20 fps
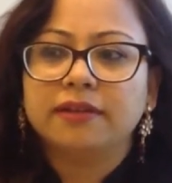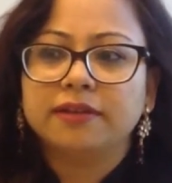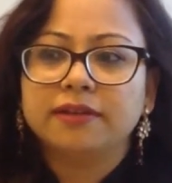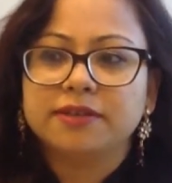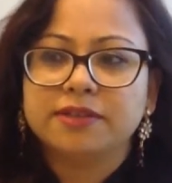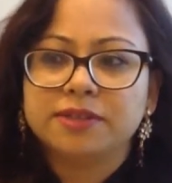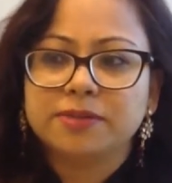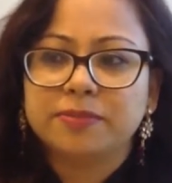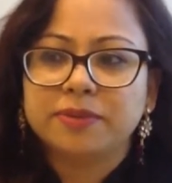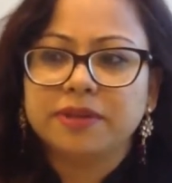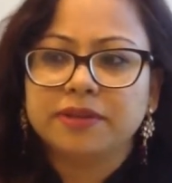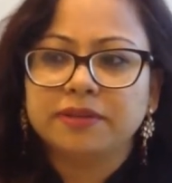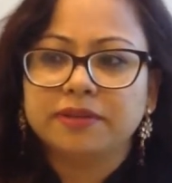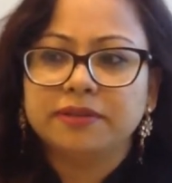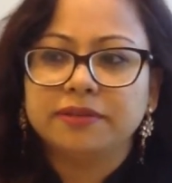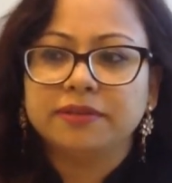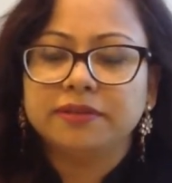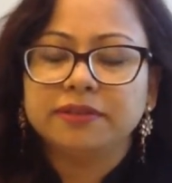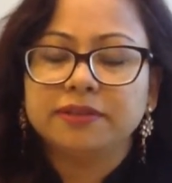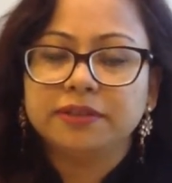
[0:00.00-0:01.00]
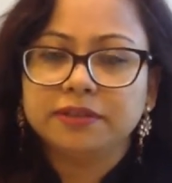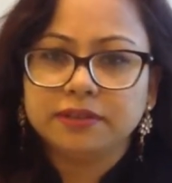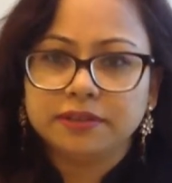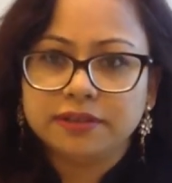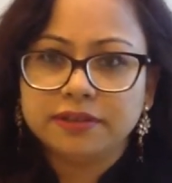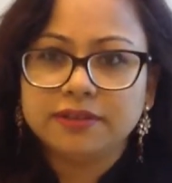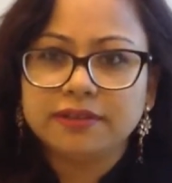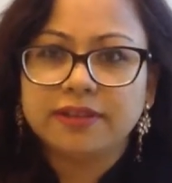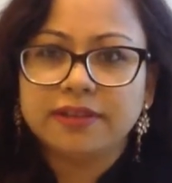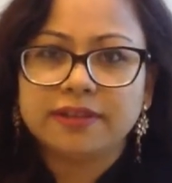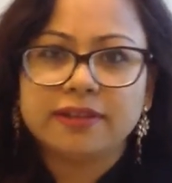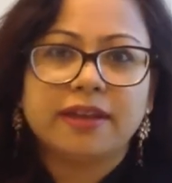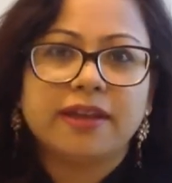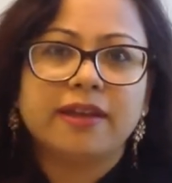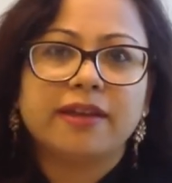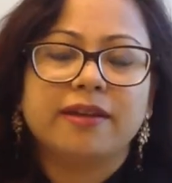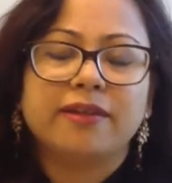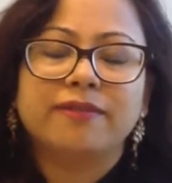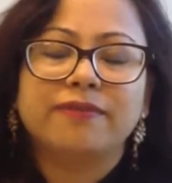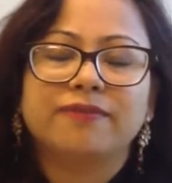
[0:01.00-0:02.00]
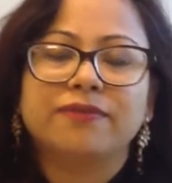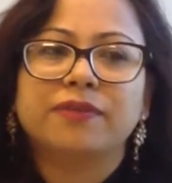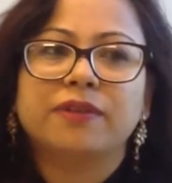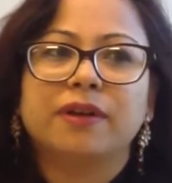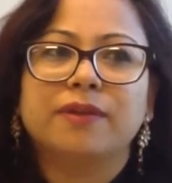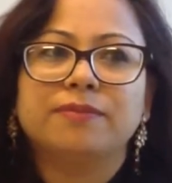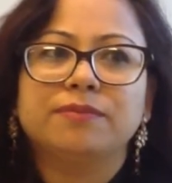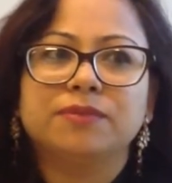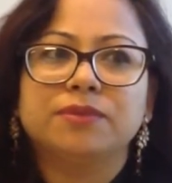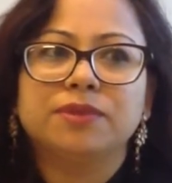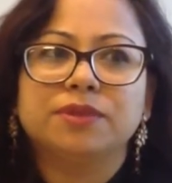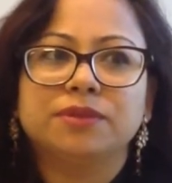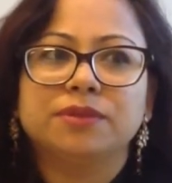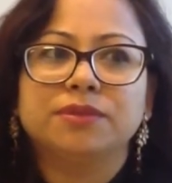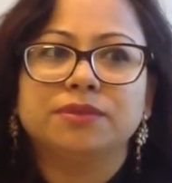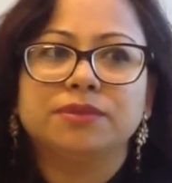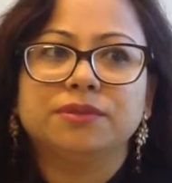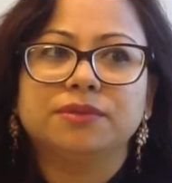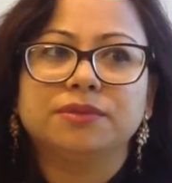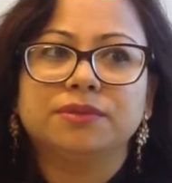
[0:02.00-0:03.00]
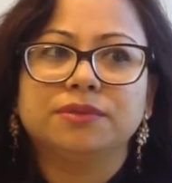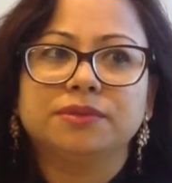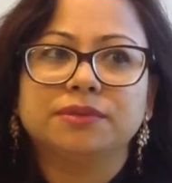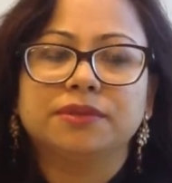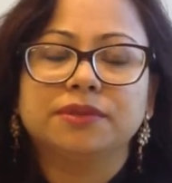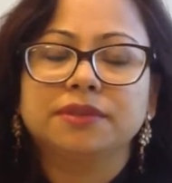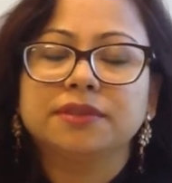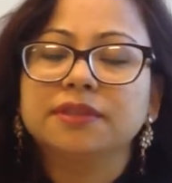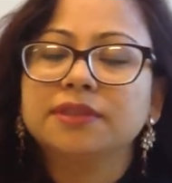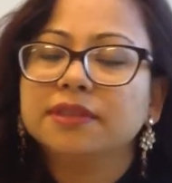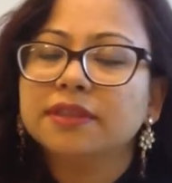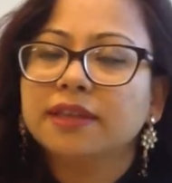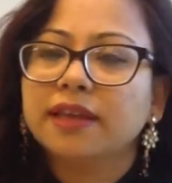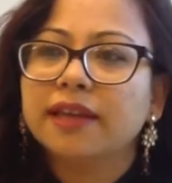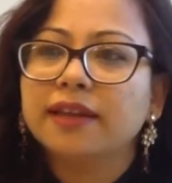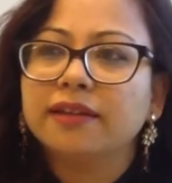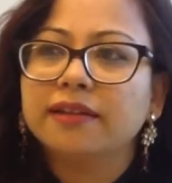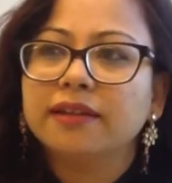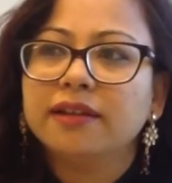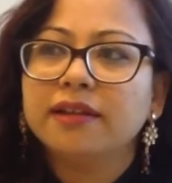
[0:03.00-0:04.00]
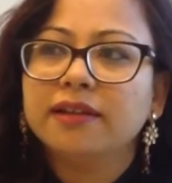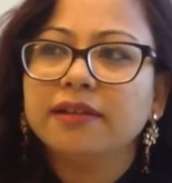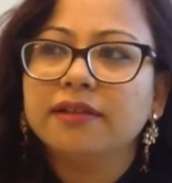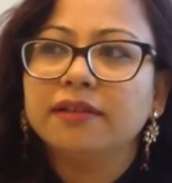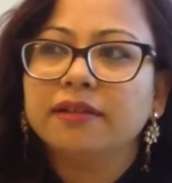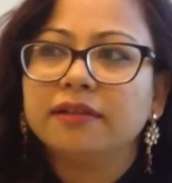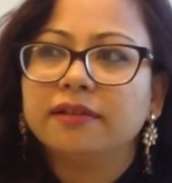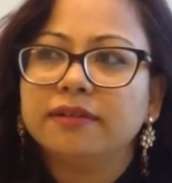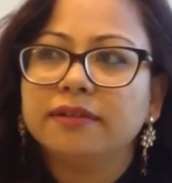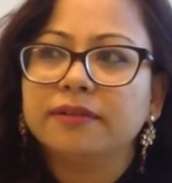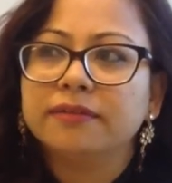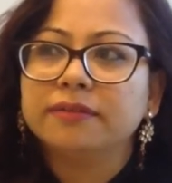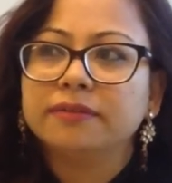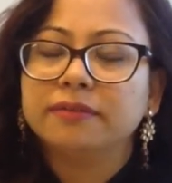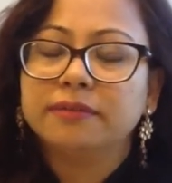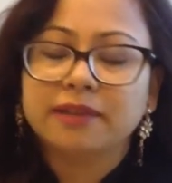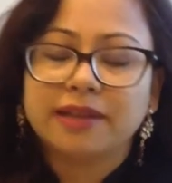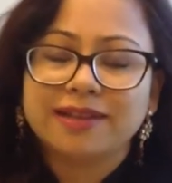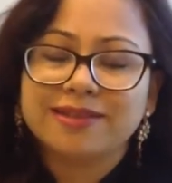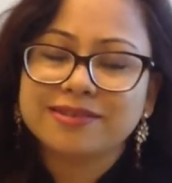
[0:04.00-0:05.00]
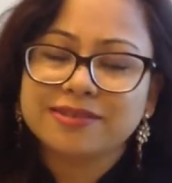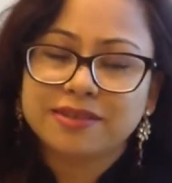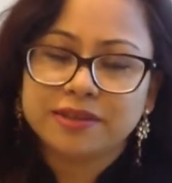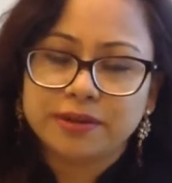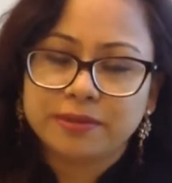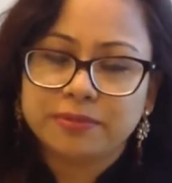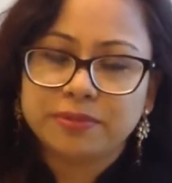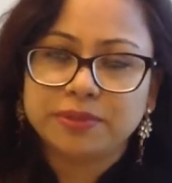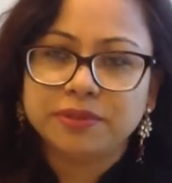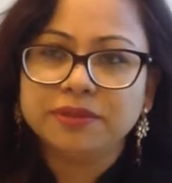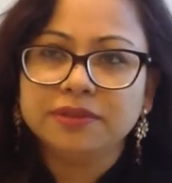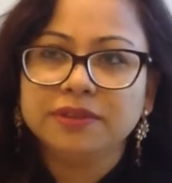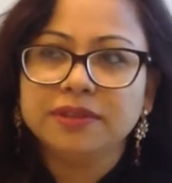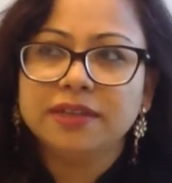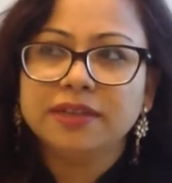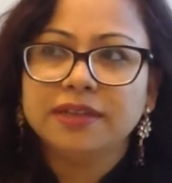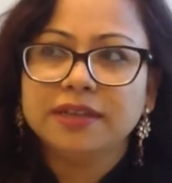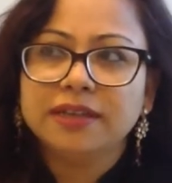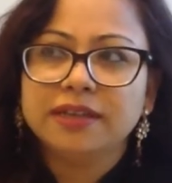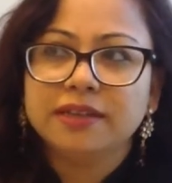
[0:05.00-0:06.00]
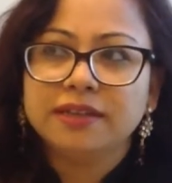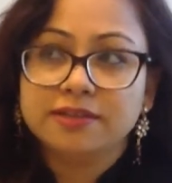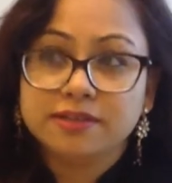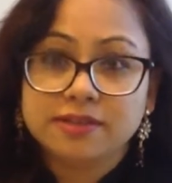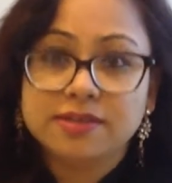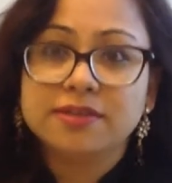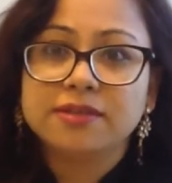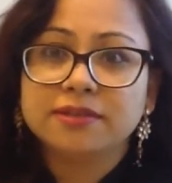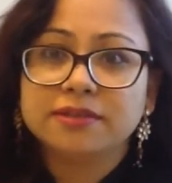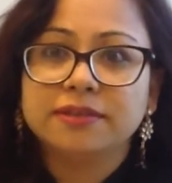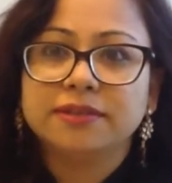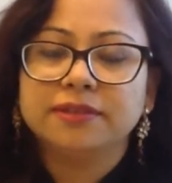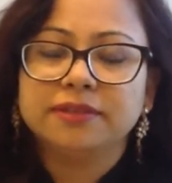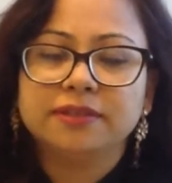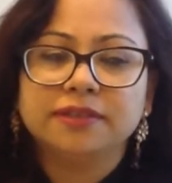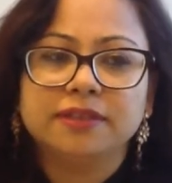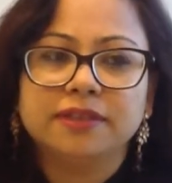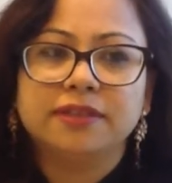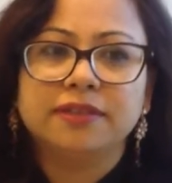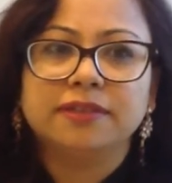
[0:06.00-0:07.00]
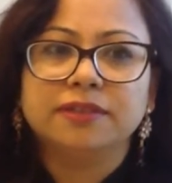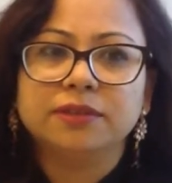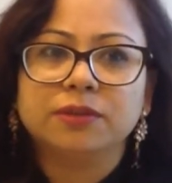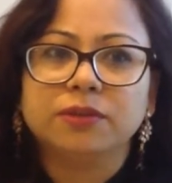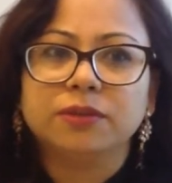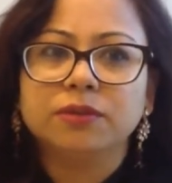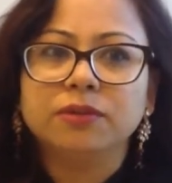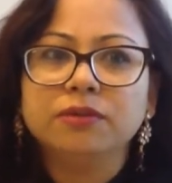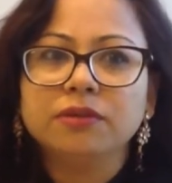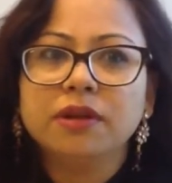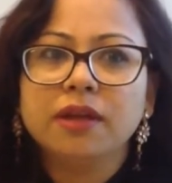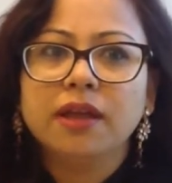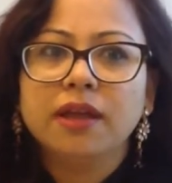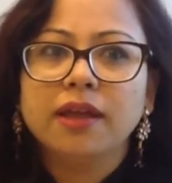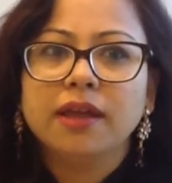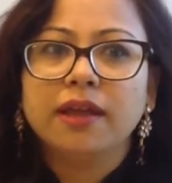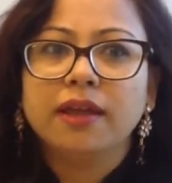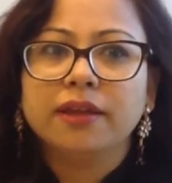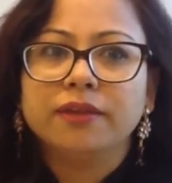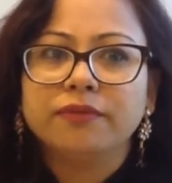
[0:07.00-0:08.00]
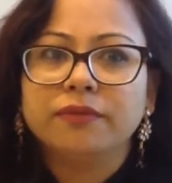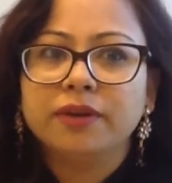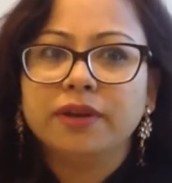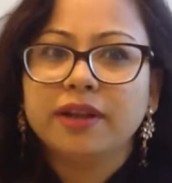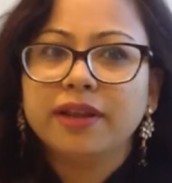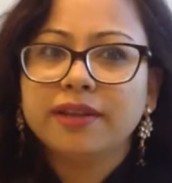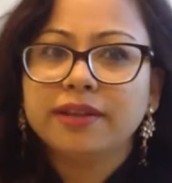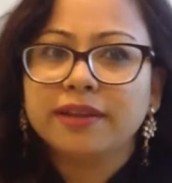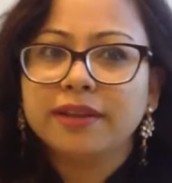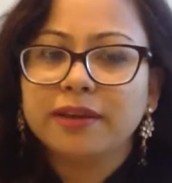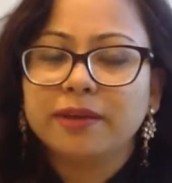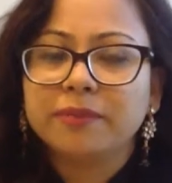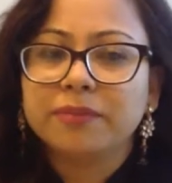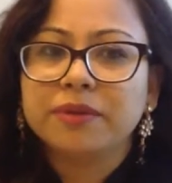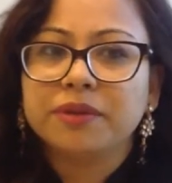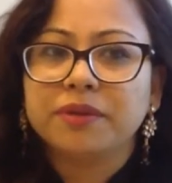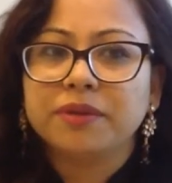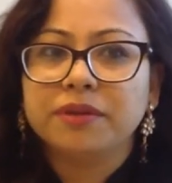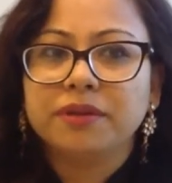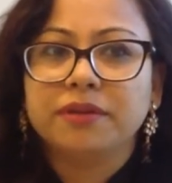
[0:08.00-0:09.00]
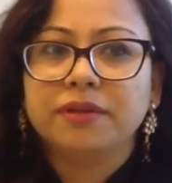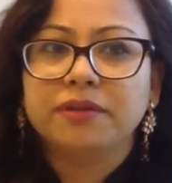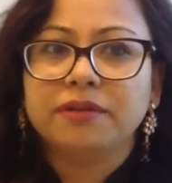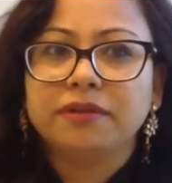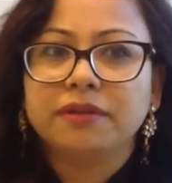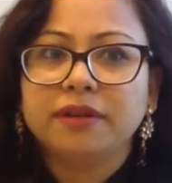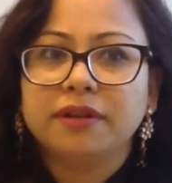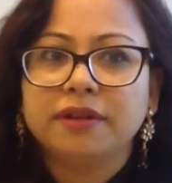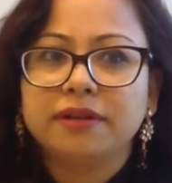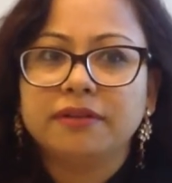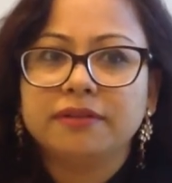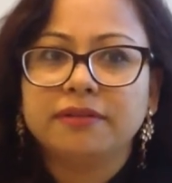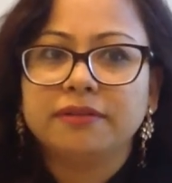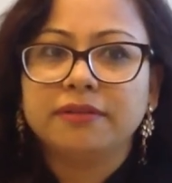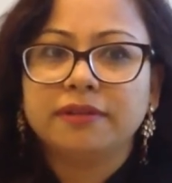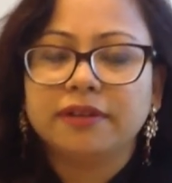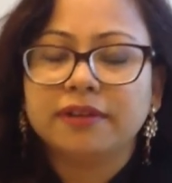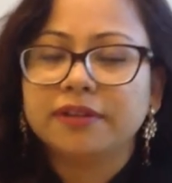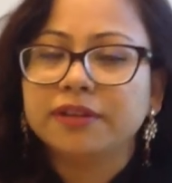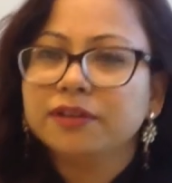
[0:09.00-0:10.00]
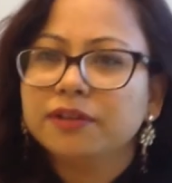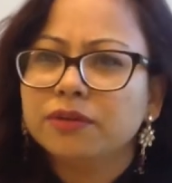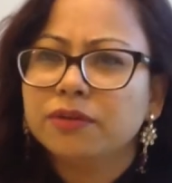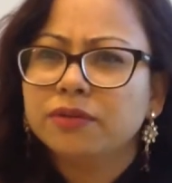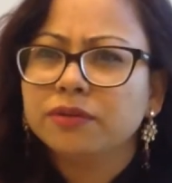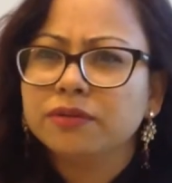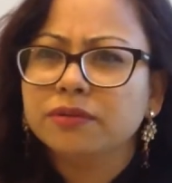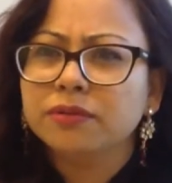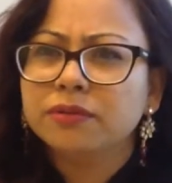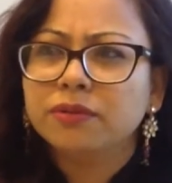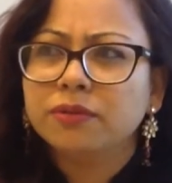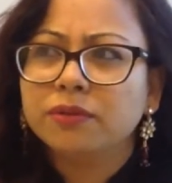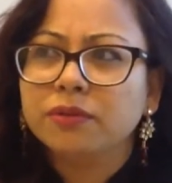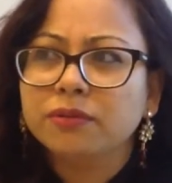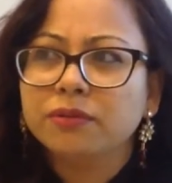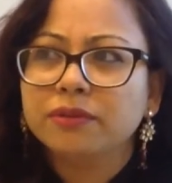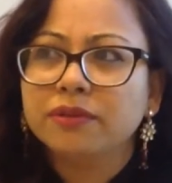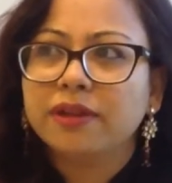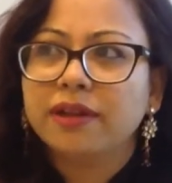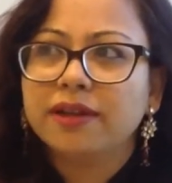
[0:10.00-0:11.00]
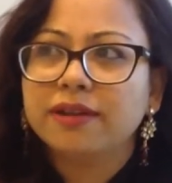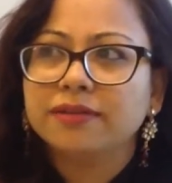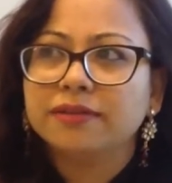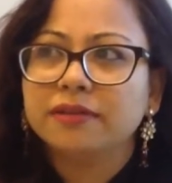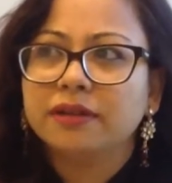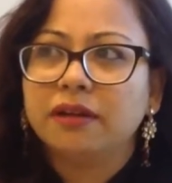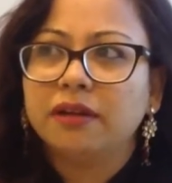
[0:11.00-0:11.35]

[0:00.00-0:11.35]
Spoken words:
it's been a year that I have come to Canada last April, just a year ago. And when I came here, and I did not know that